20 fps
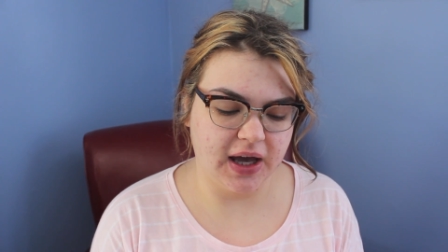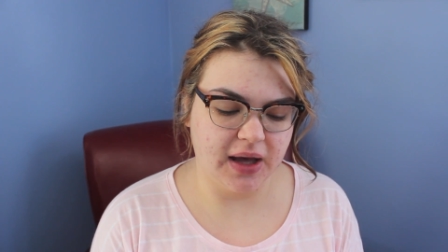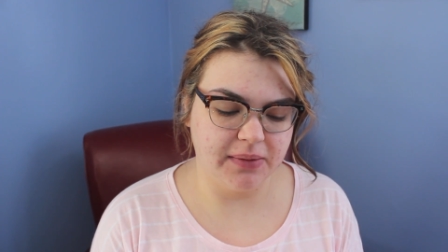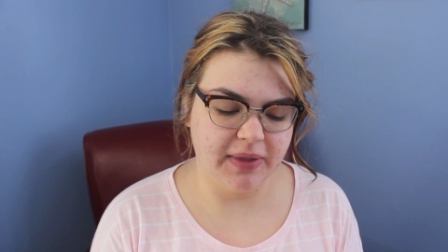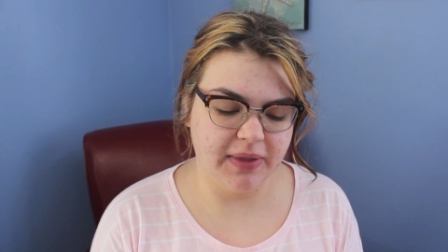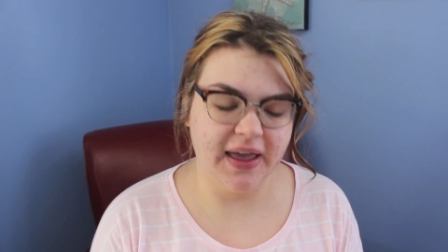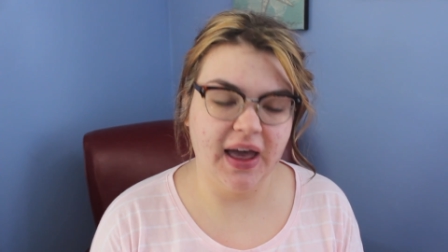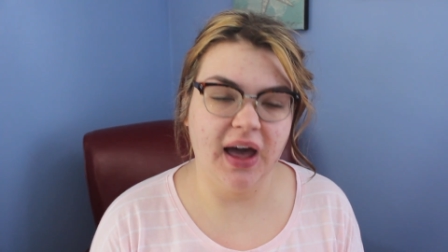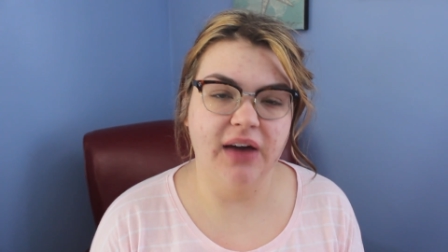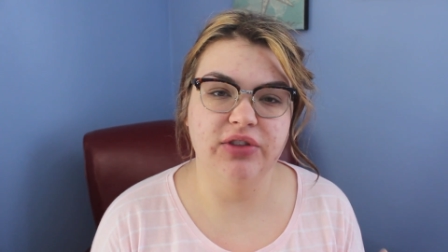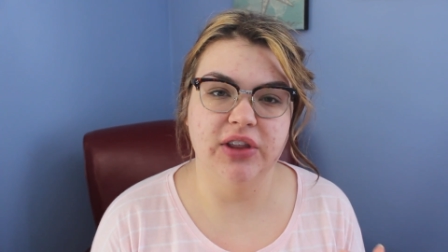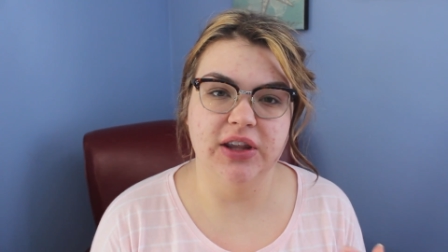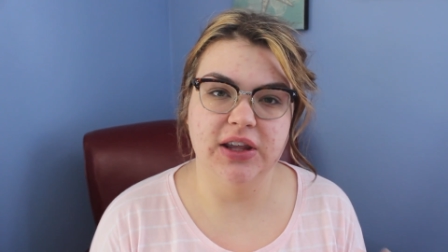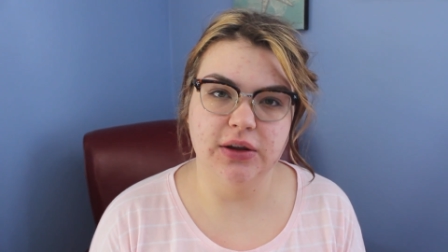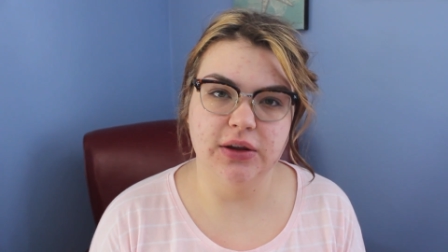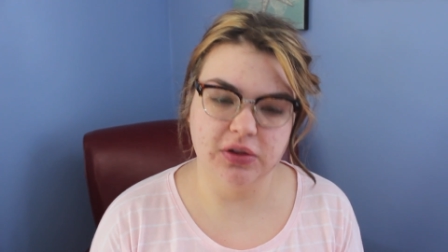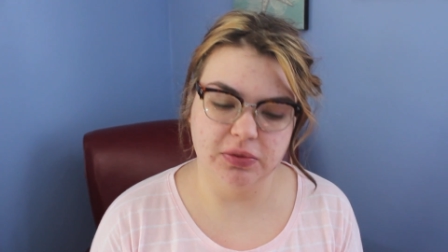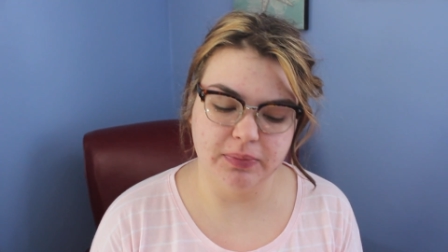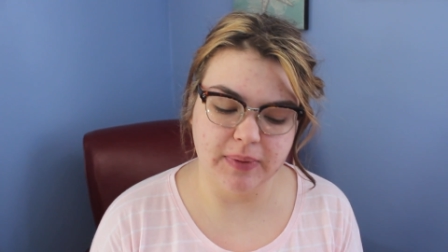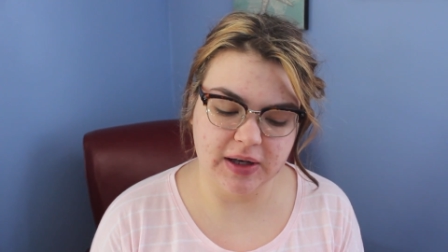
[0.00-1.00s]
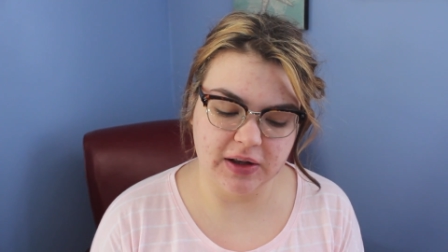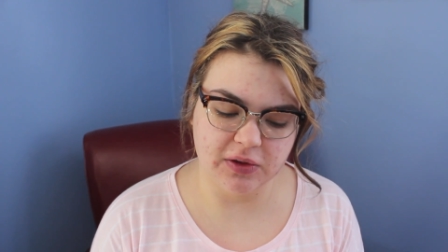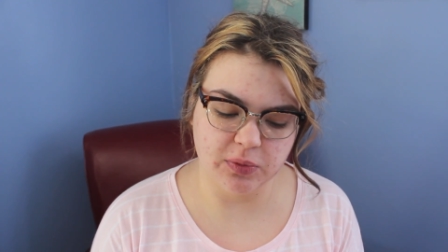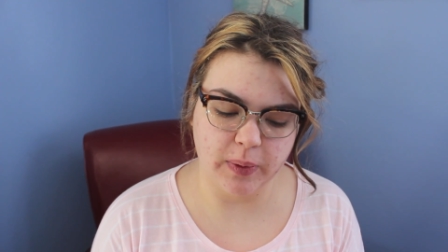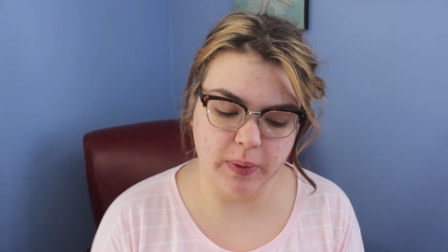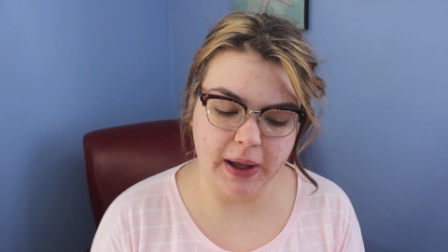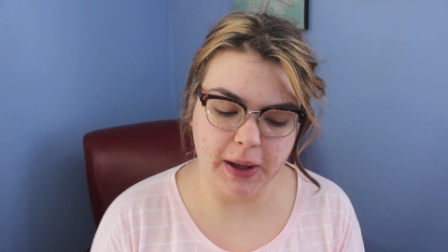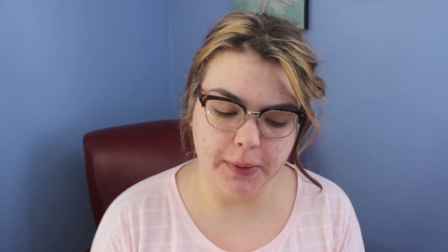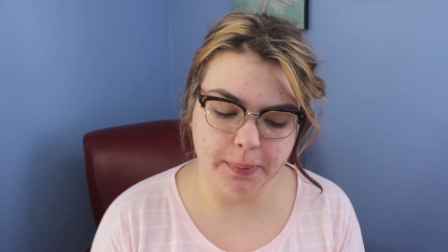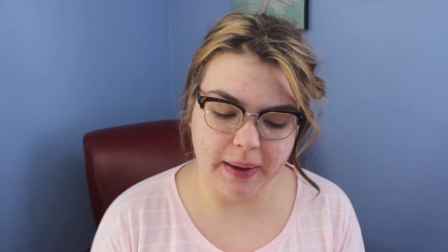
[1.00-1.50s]
Um, they have the Youth Mud as
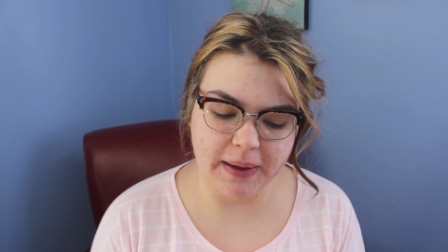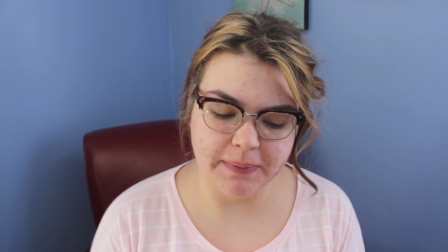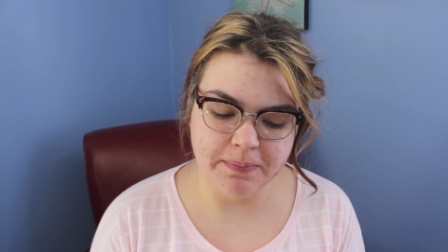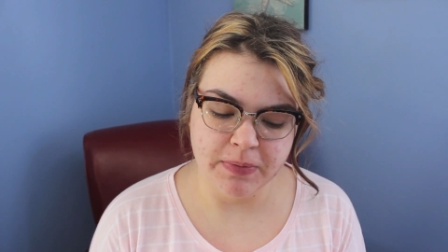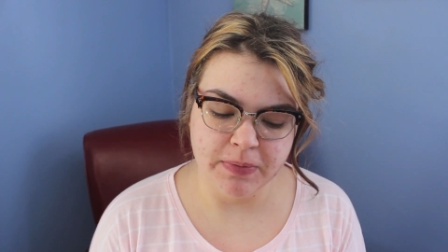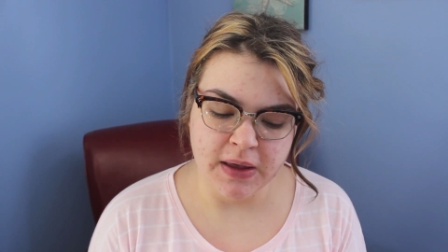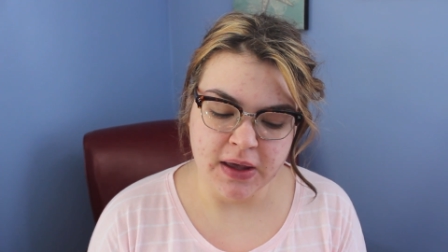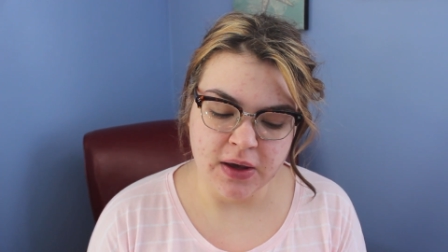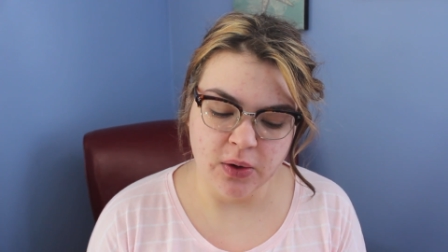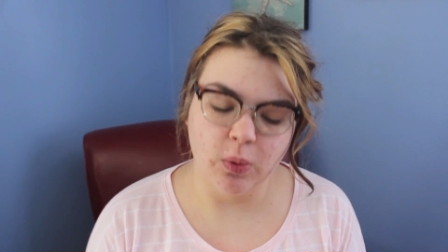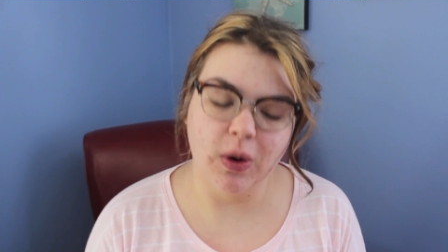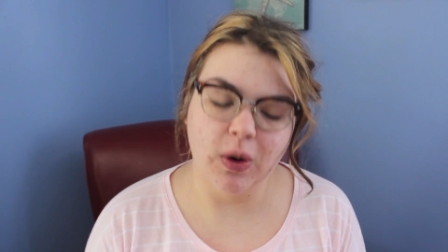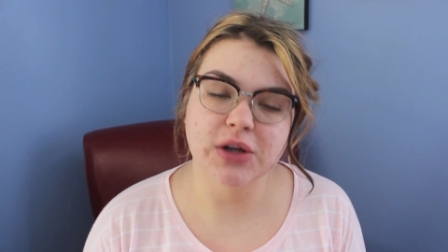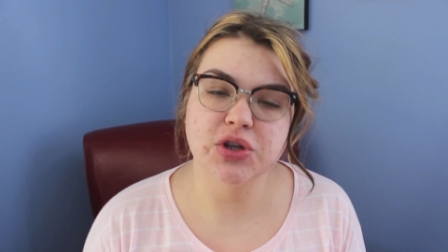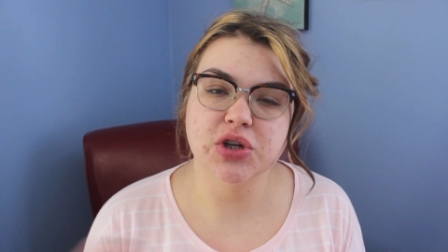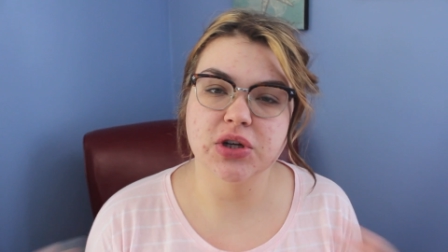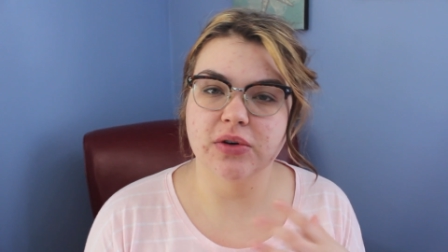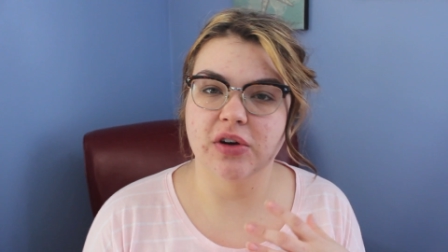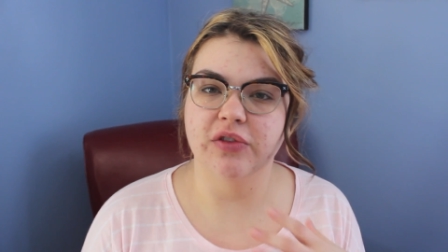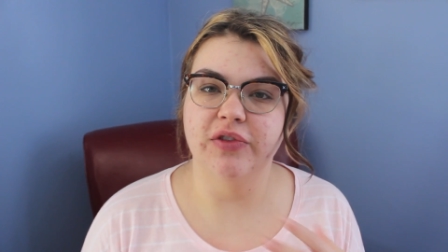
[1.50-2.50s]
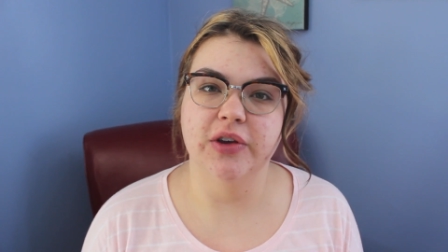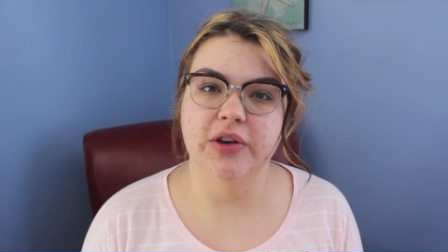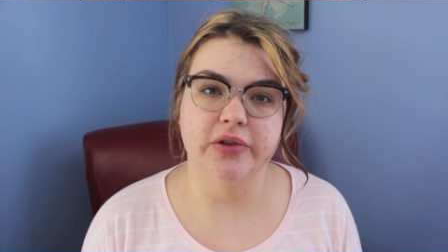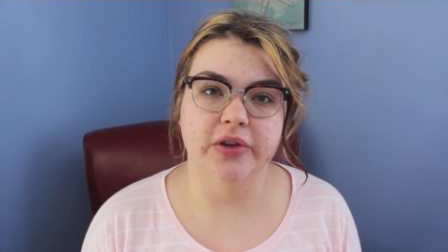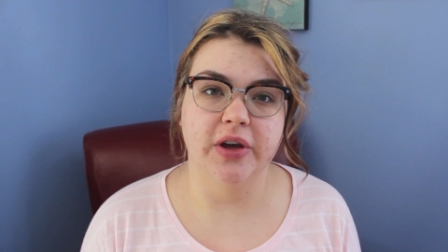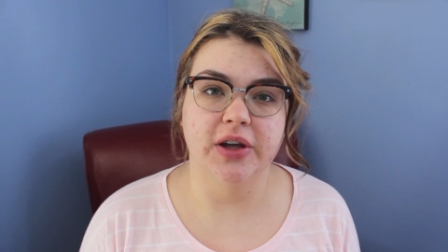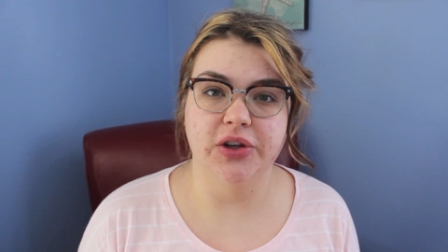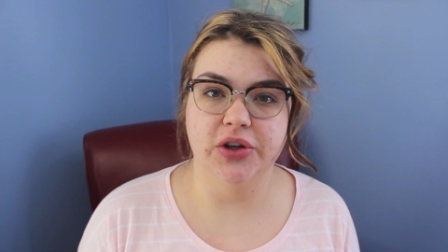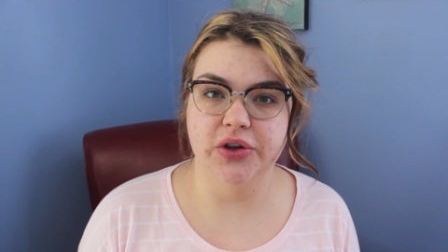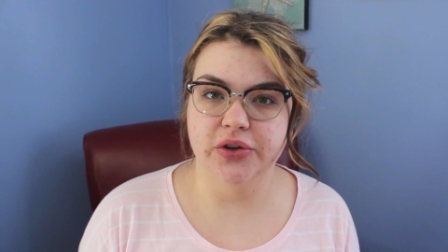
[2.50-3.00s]
well, but watching
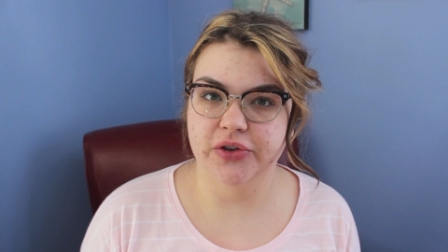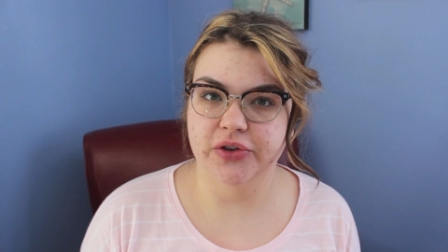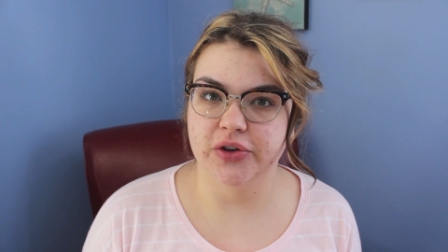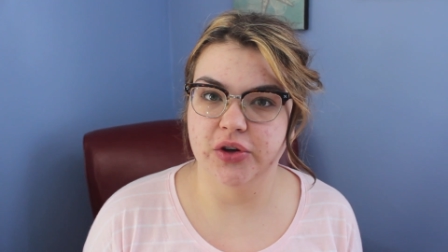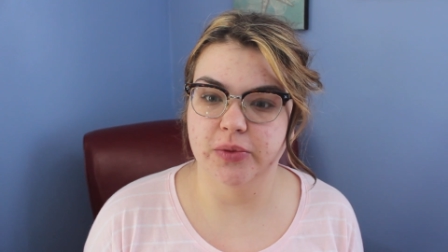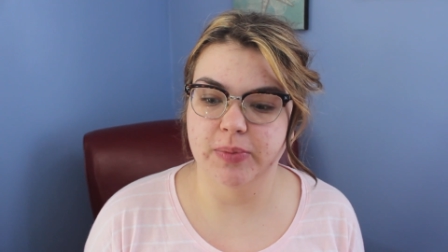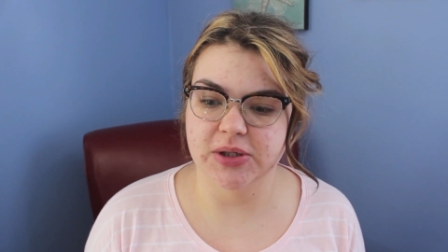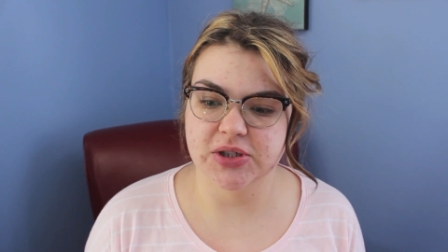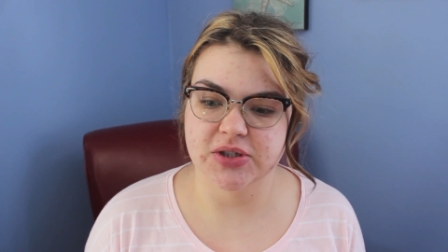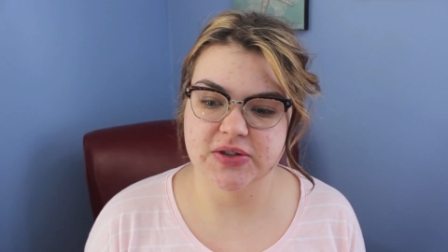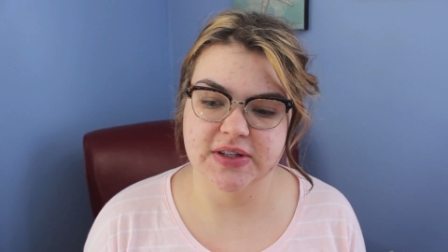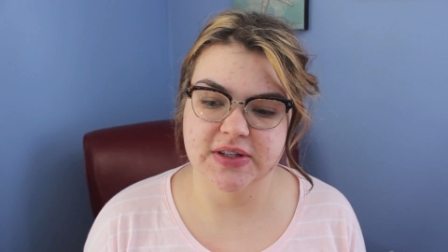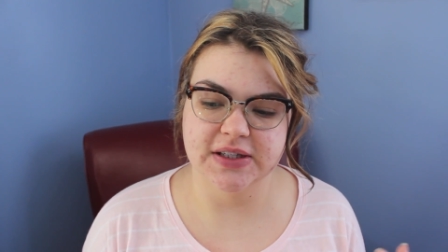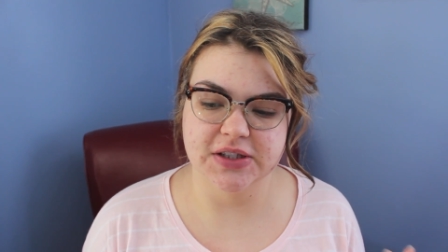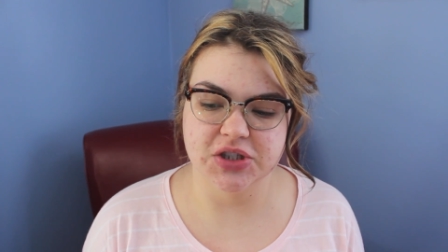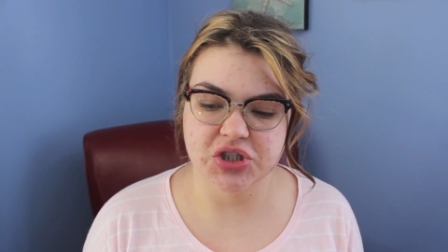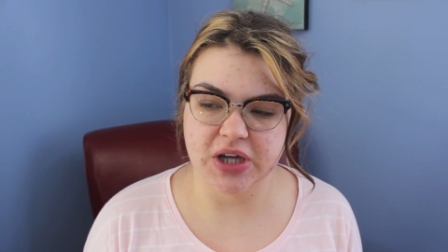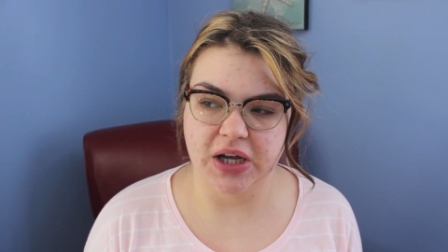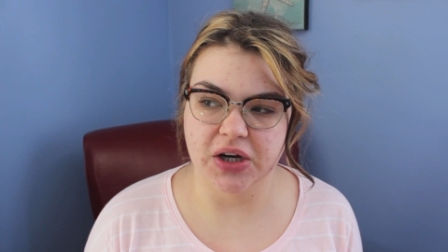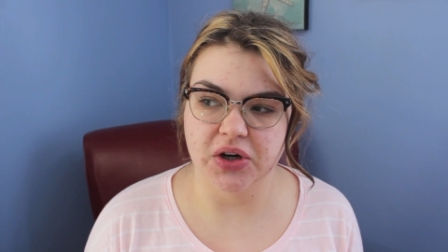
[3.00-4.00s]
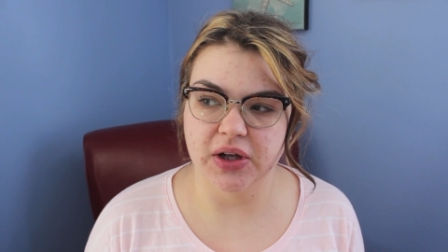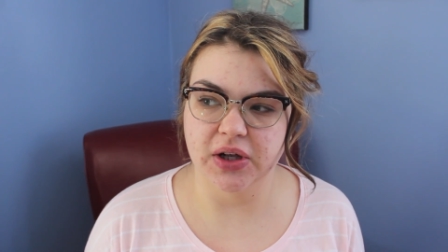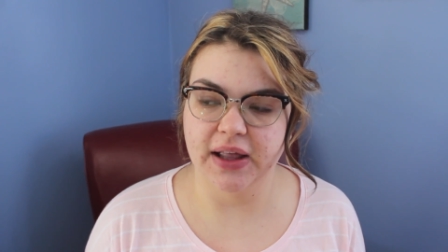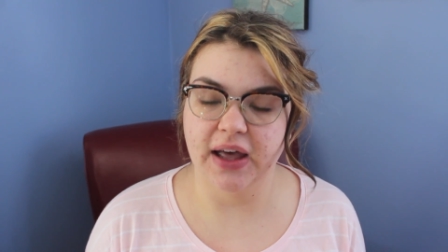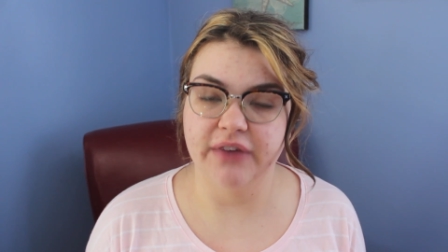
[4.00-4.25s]
reviews on YouTube and just in general,